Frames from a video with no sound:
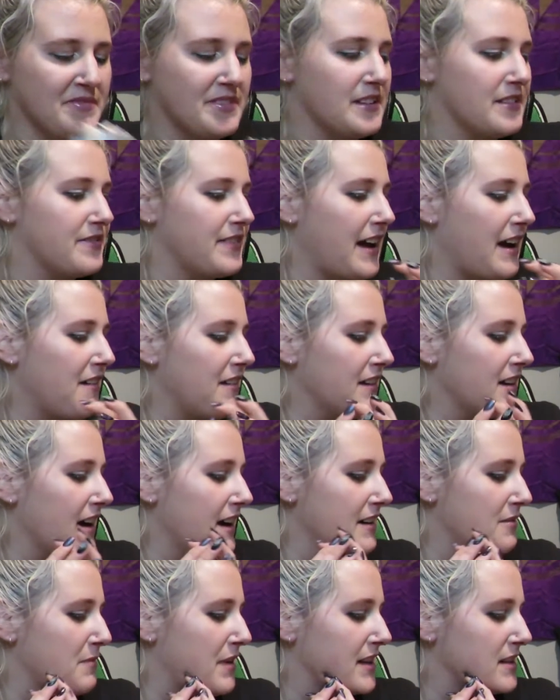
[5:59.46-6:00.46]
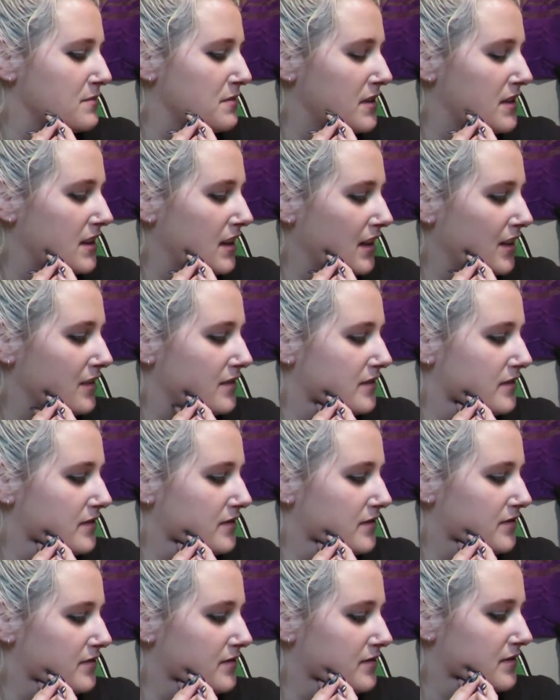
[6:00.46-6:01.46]
The flower kind of makes me think
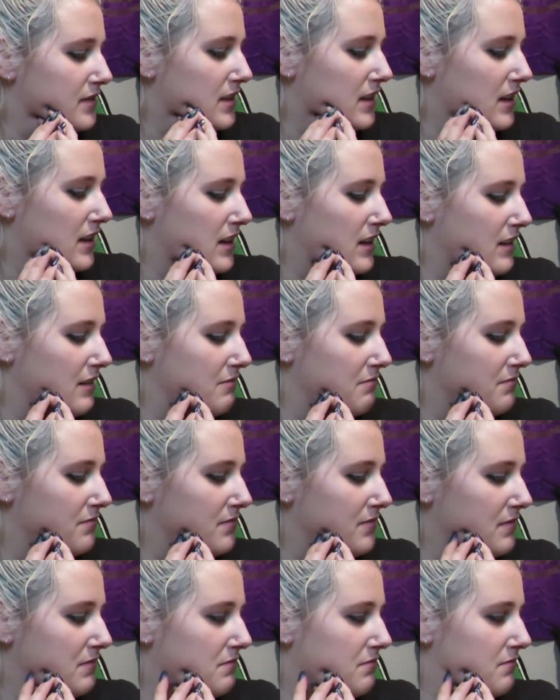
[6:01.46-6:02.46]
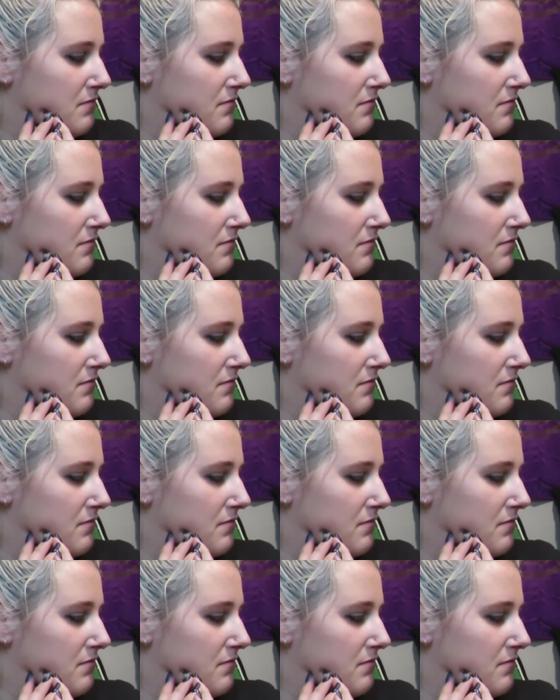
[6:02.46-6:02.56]
of um,